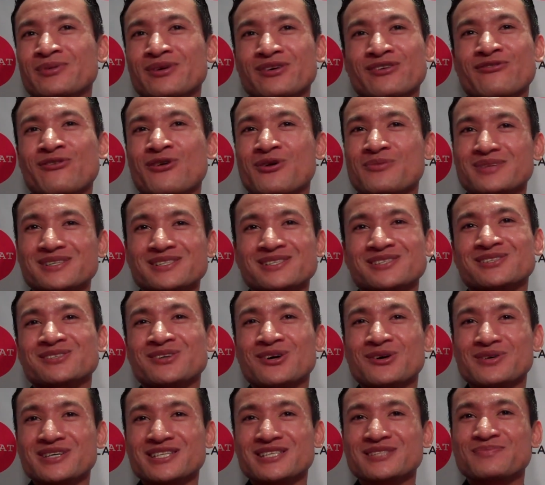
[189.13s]
performance
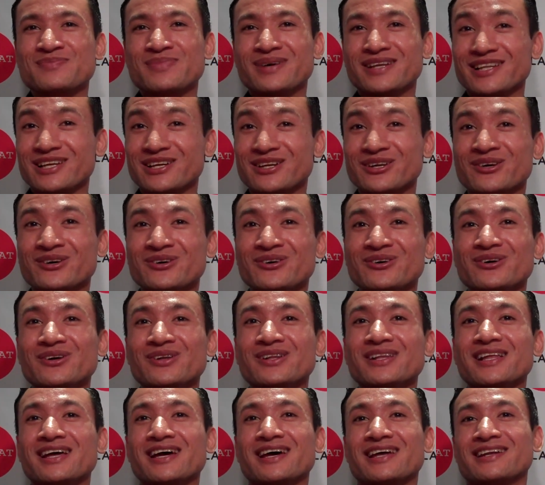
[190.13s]
is always
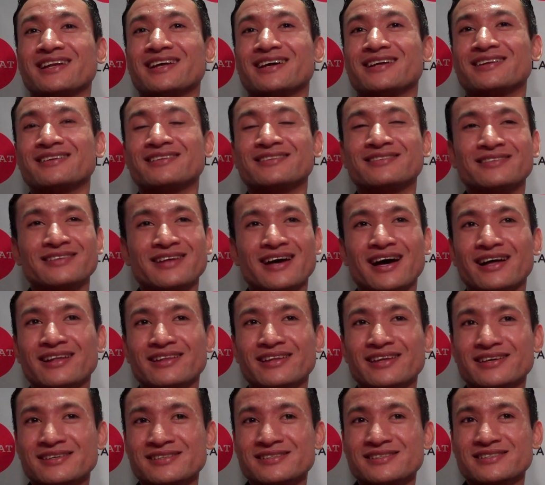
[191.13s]
political, and then
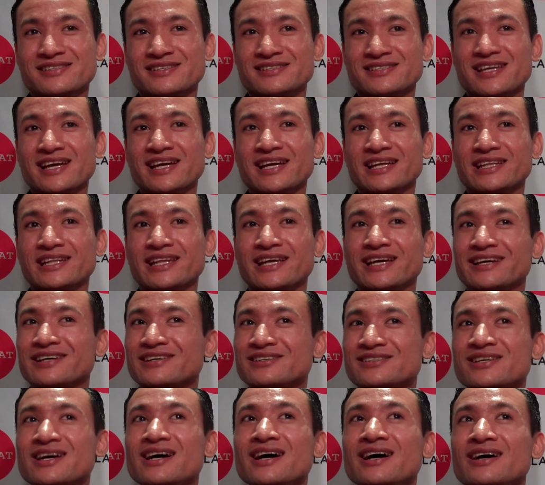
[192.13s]
the second thing
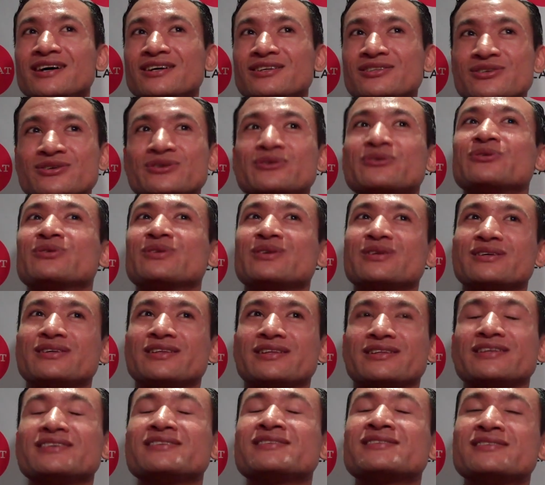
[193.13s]
is
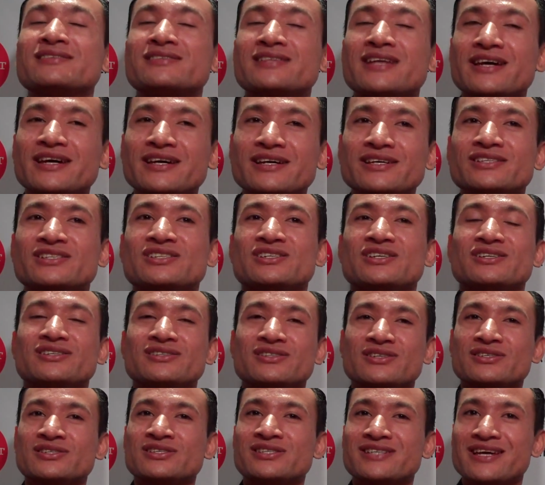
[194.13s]
the stage
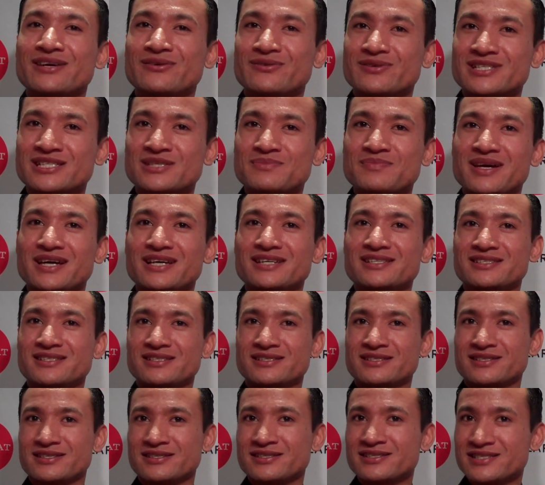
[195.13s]
is a sacred space.
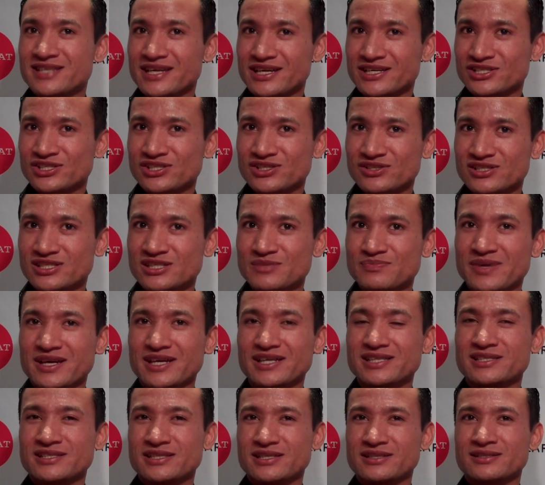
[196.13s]
It's a sanctioned
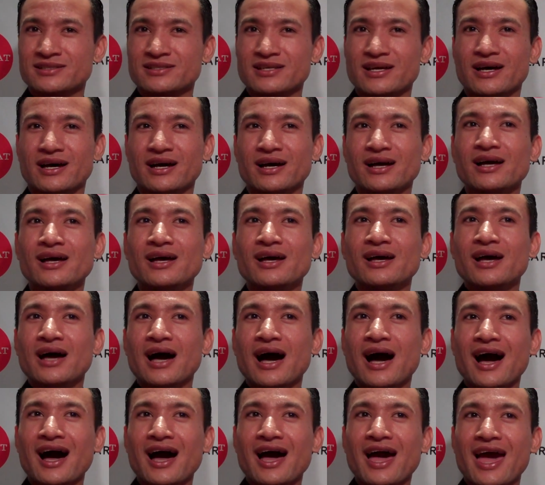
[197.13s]
space. It's
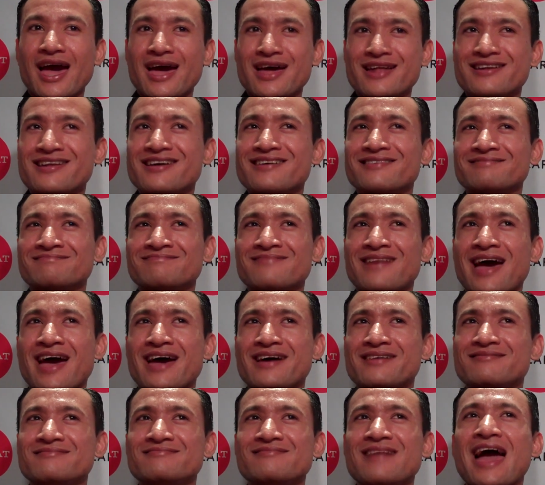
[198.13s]

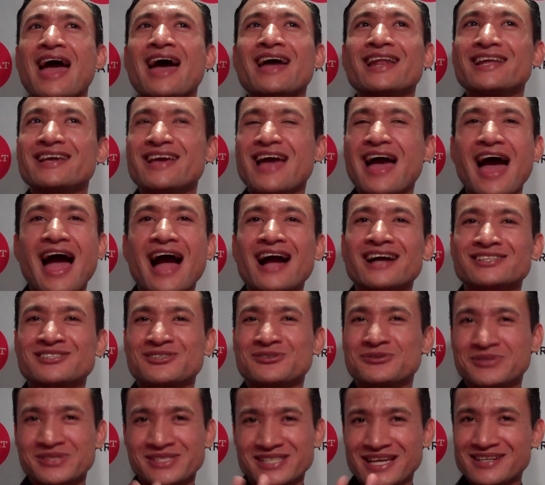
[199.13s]
and any act
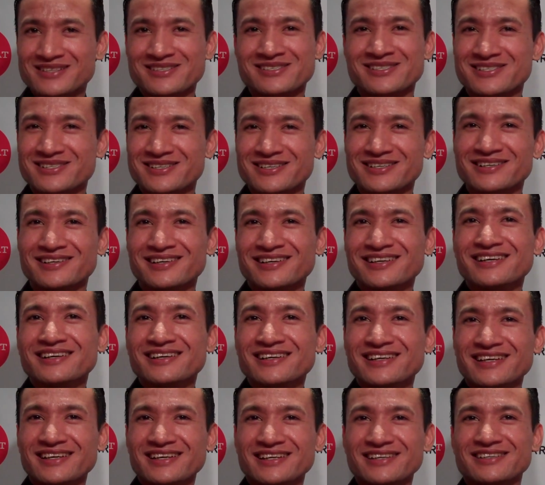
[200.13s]
to censor
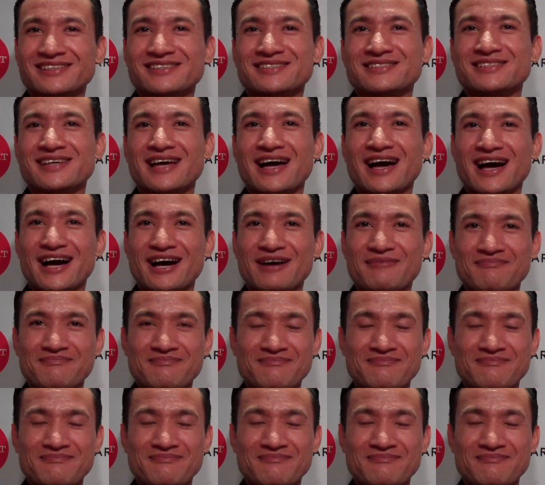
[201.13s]
is